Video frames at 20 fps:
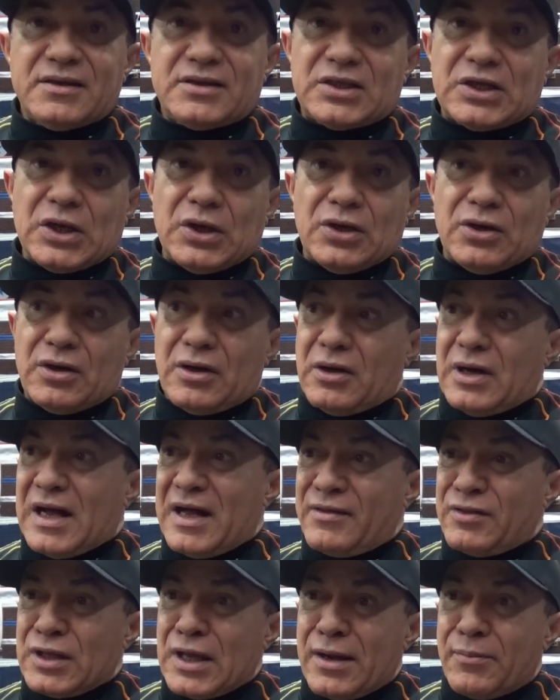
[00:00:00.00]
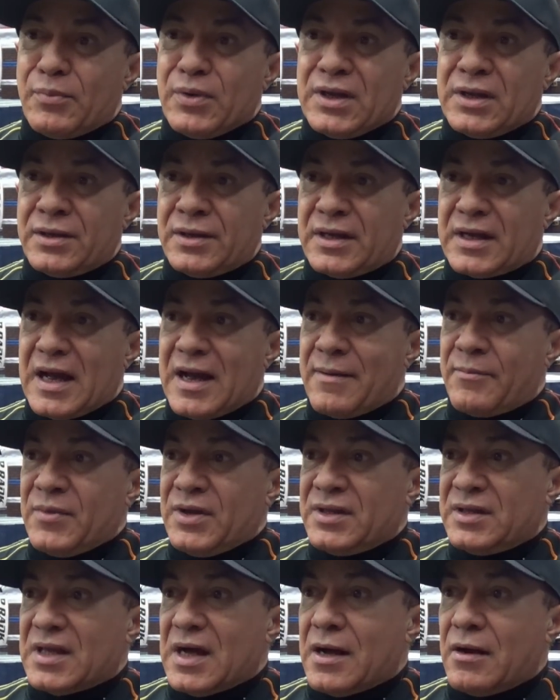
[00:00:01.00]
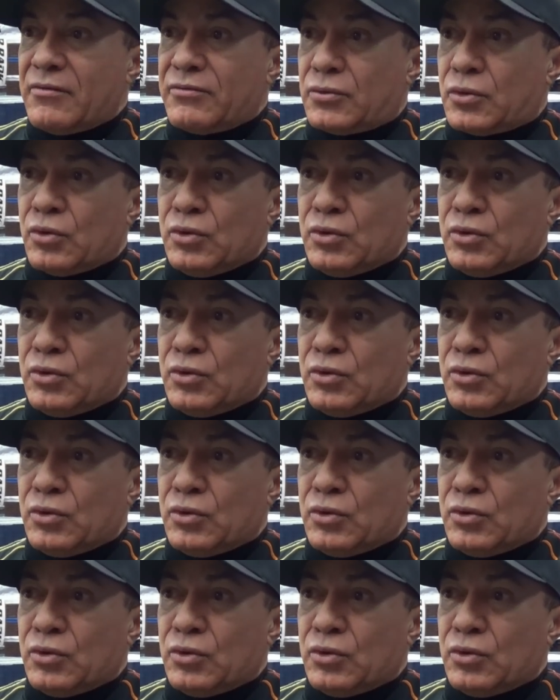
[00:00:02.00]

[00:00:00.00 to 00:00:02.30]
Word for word: So uh, they've been coming down